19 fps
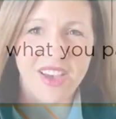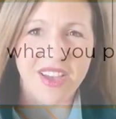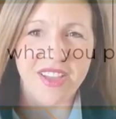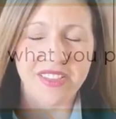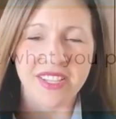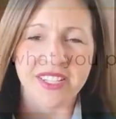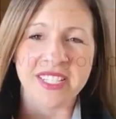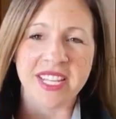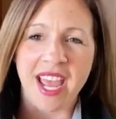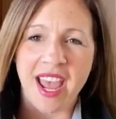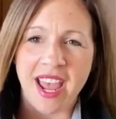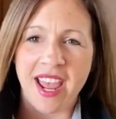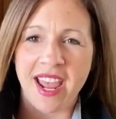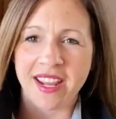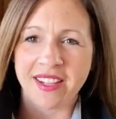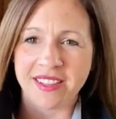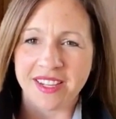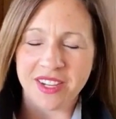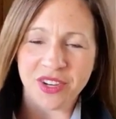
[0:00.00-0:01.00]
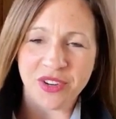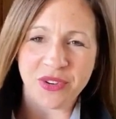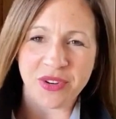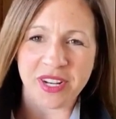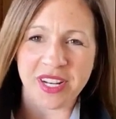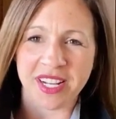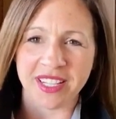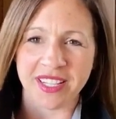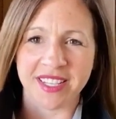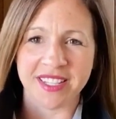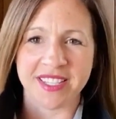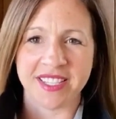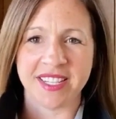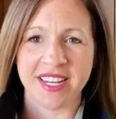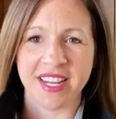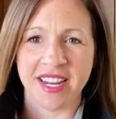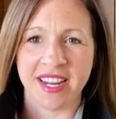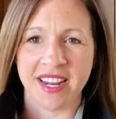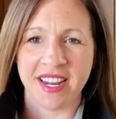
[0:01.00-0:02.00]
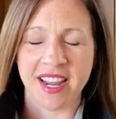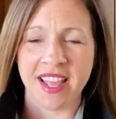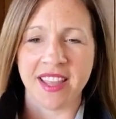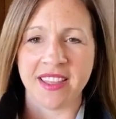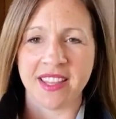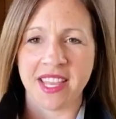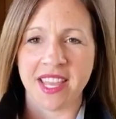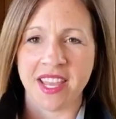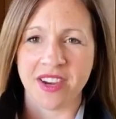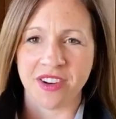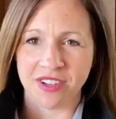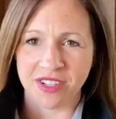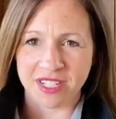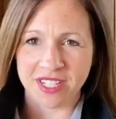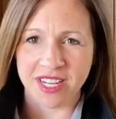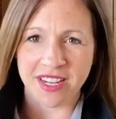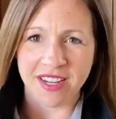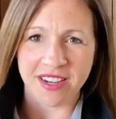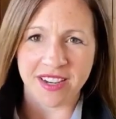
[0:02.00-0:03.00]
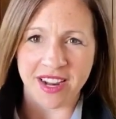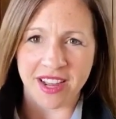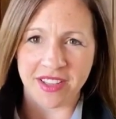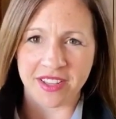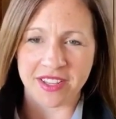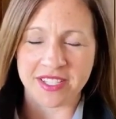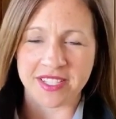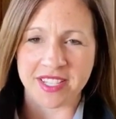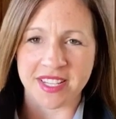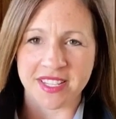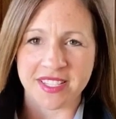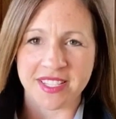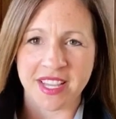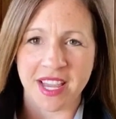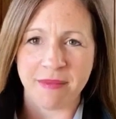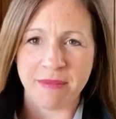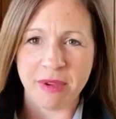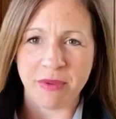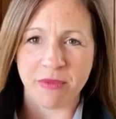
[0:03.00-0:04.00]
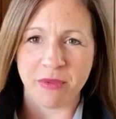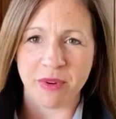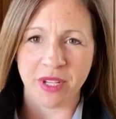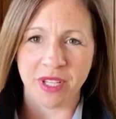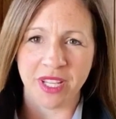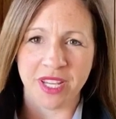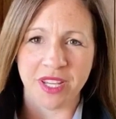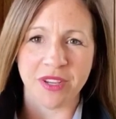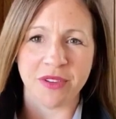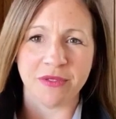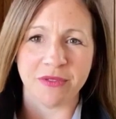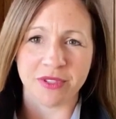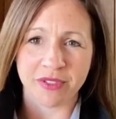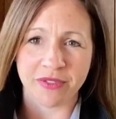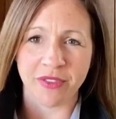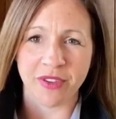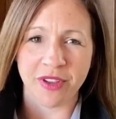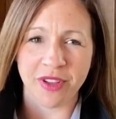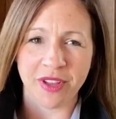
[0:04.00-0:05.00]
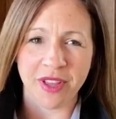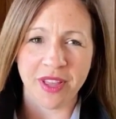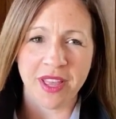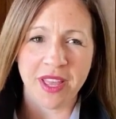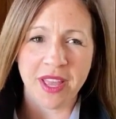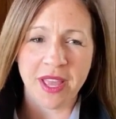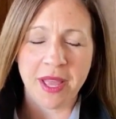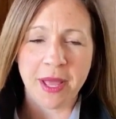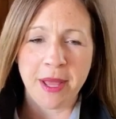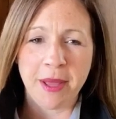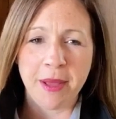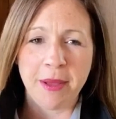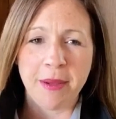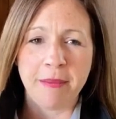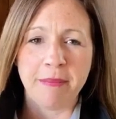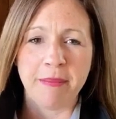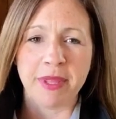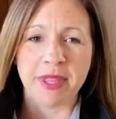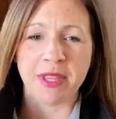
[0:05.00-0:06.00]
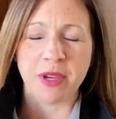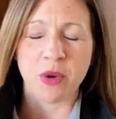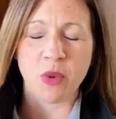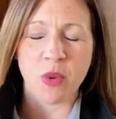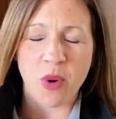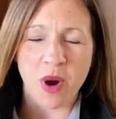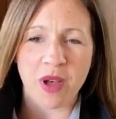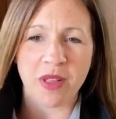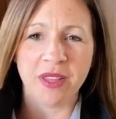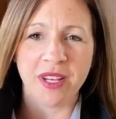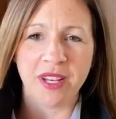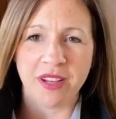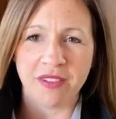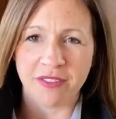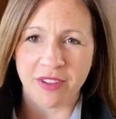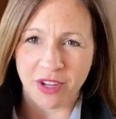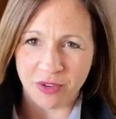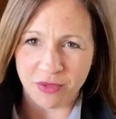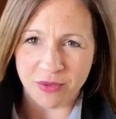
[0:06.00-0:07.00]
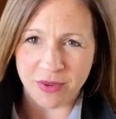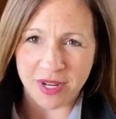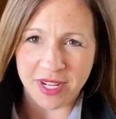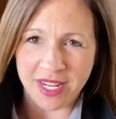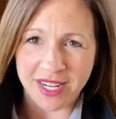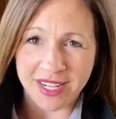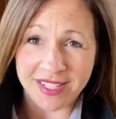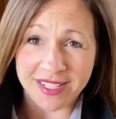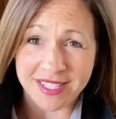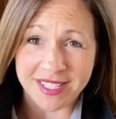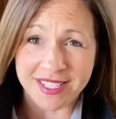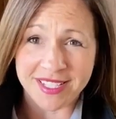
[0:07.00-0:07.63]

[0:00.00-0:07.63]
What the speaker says: the tag, the ingredient listing and the guaranteed analysis can be really useful, but the quality of ingredients